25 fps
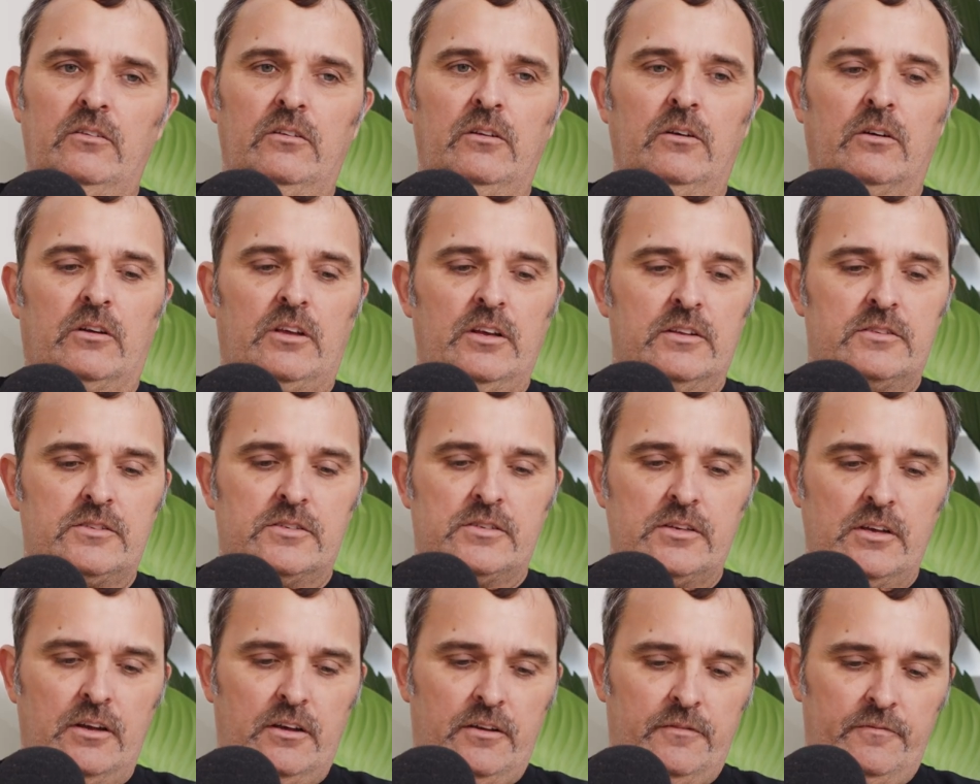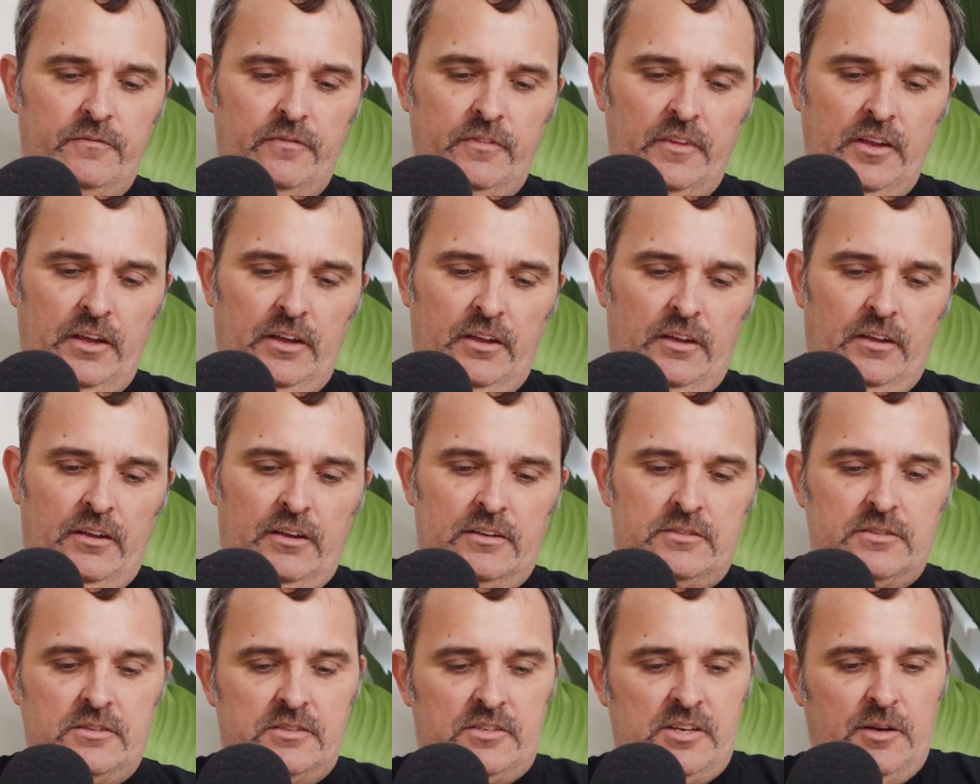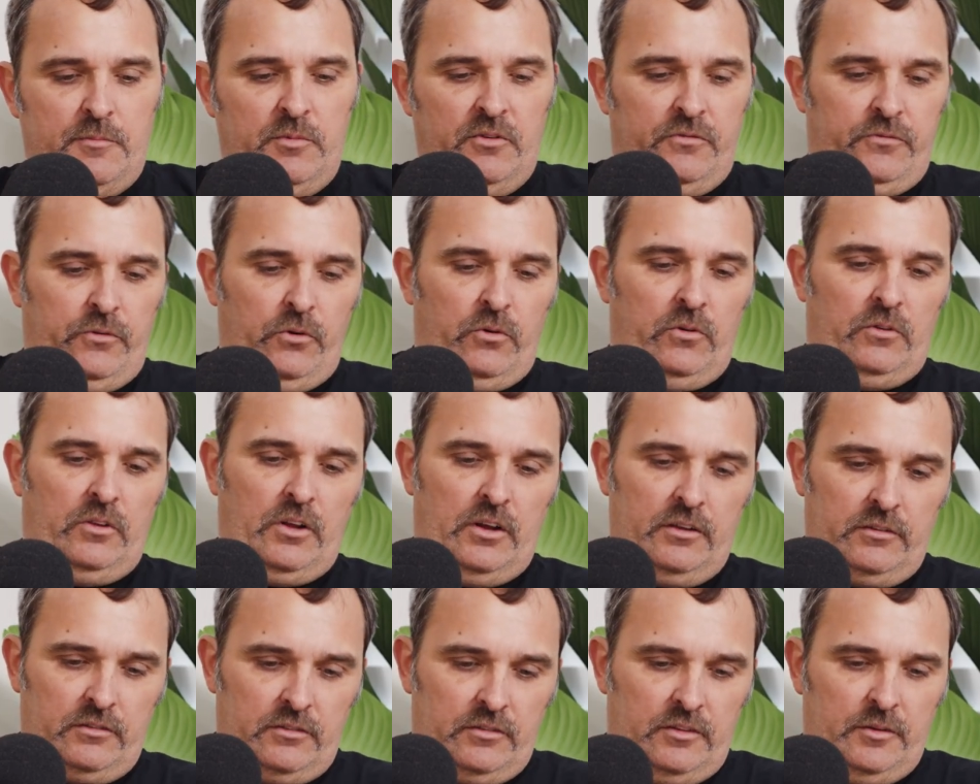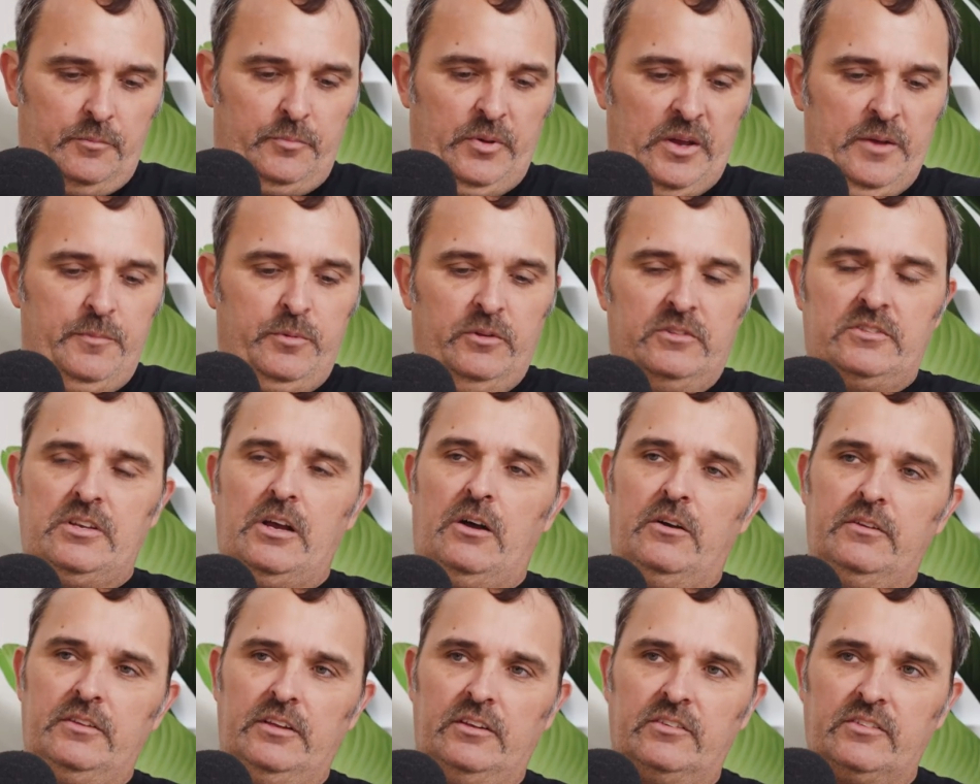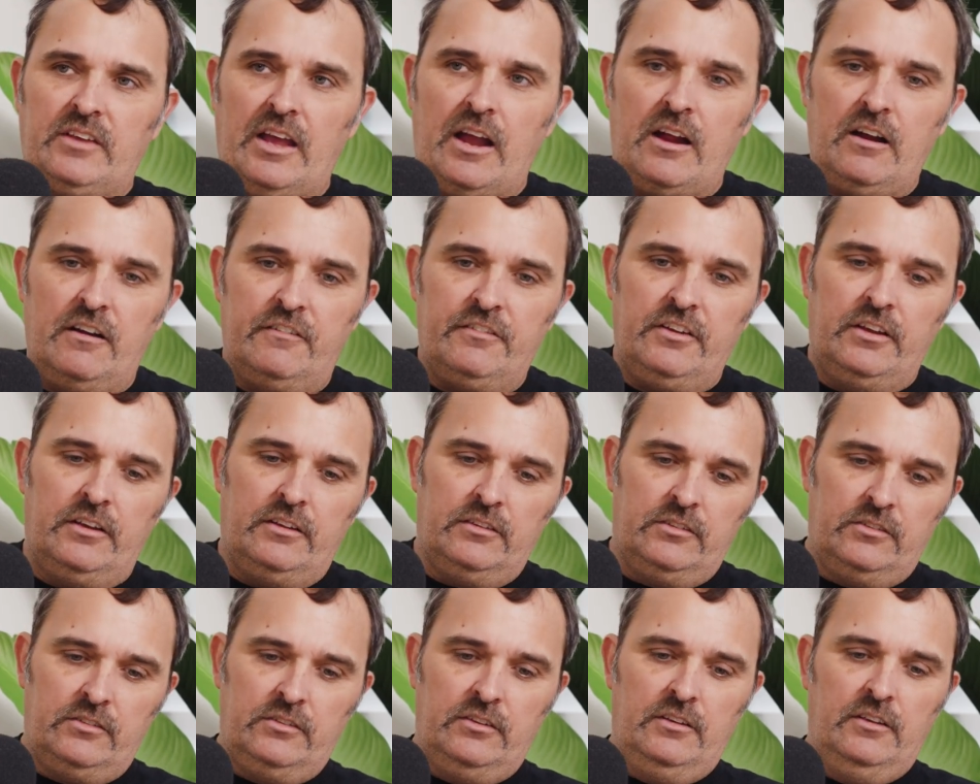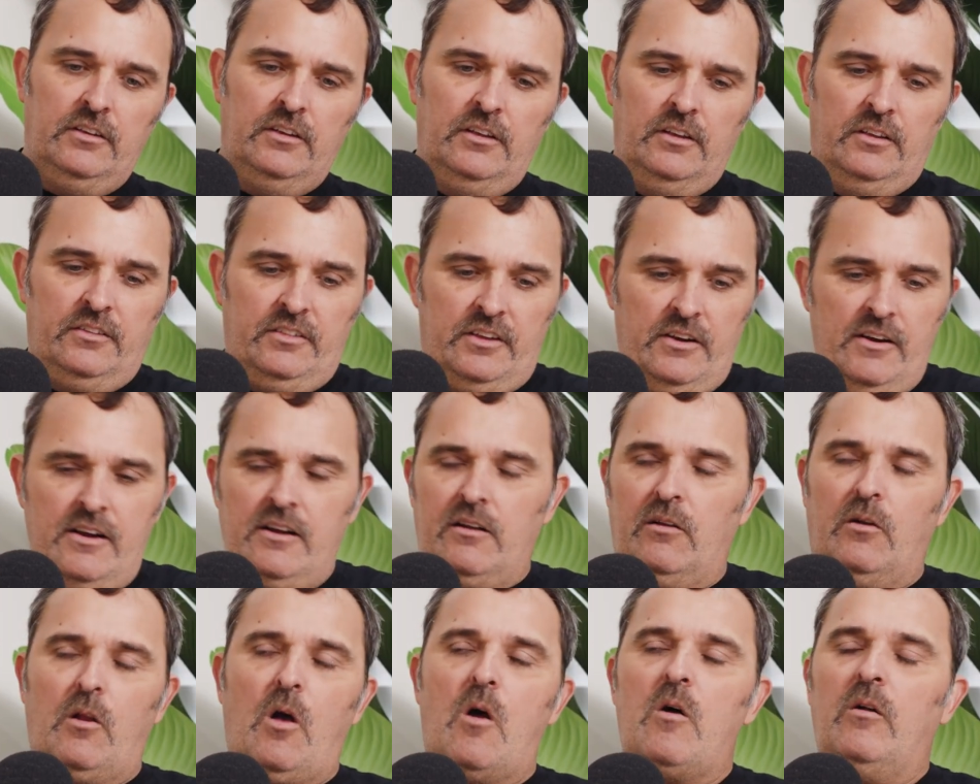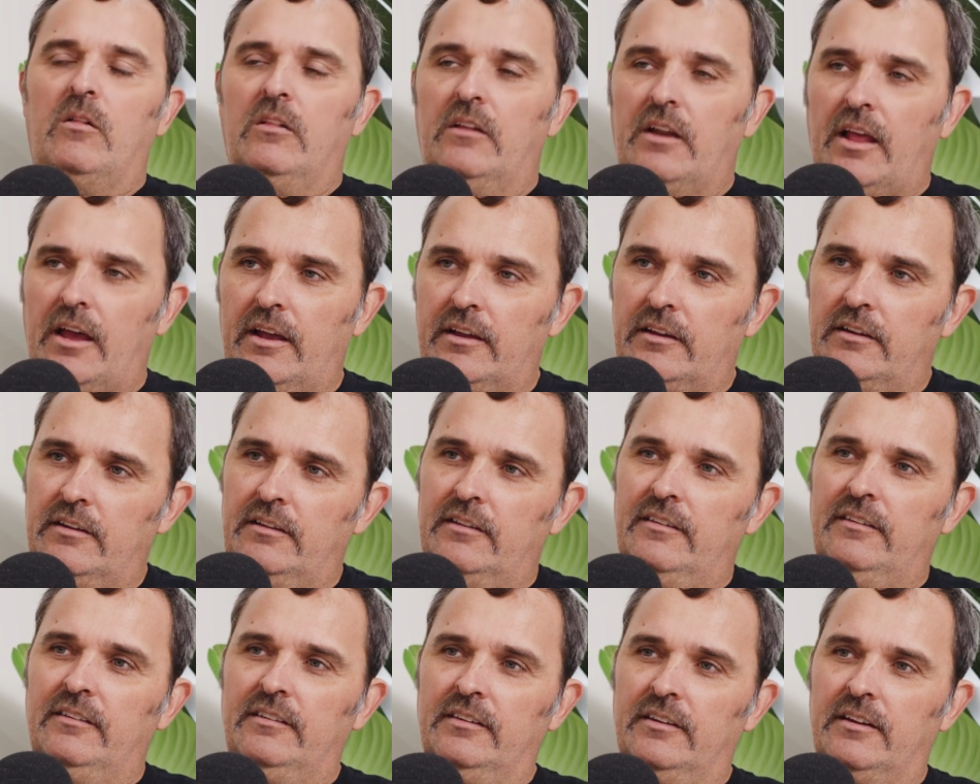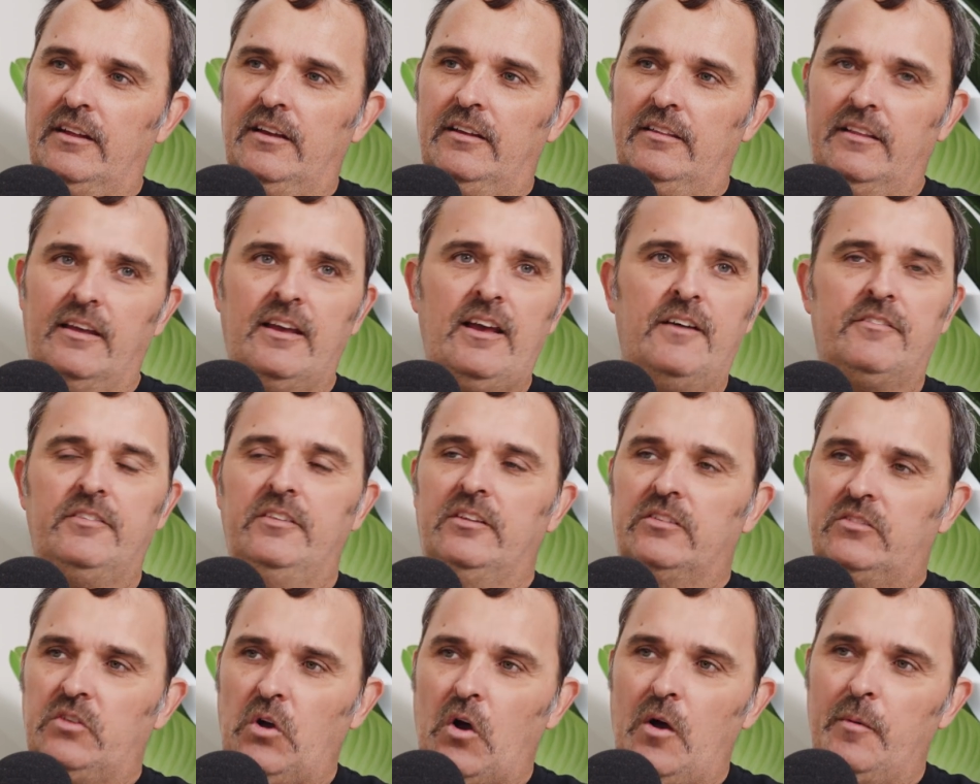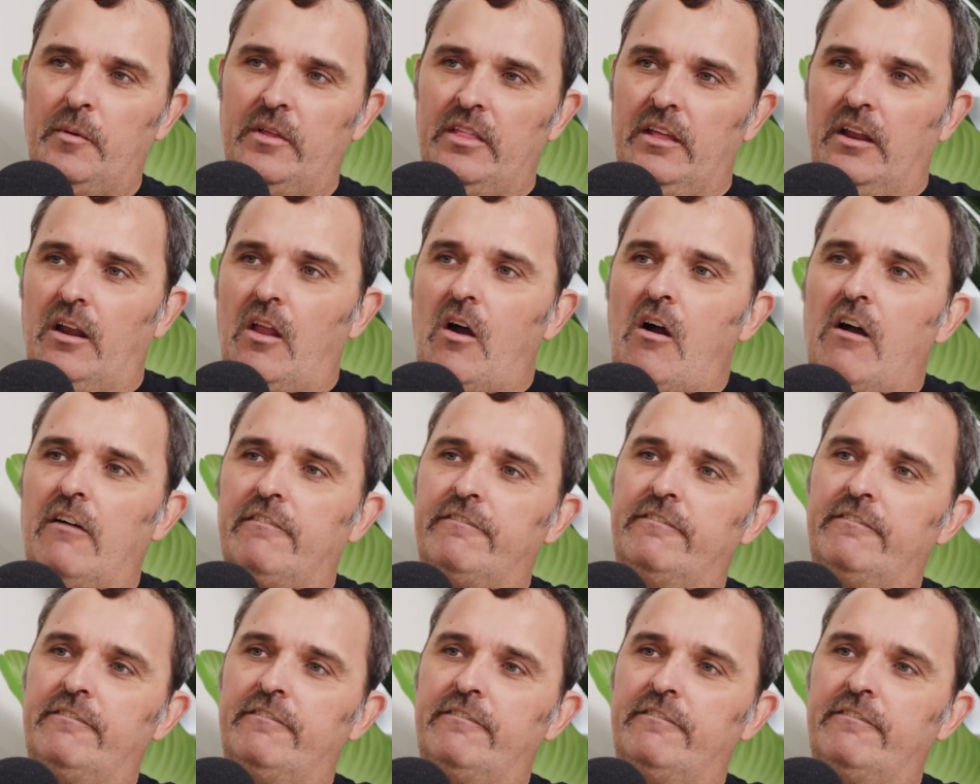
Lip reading: look, it's as I said before, like the people towing these caravans, they're out on a holiday. They're having the time of their life.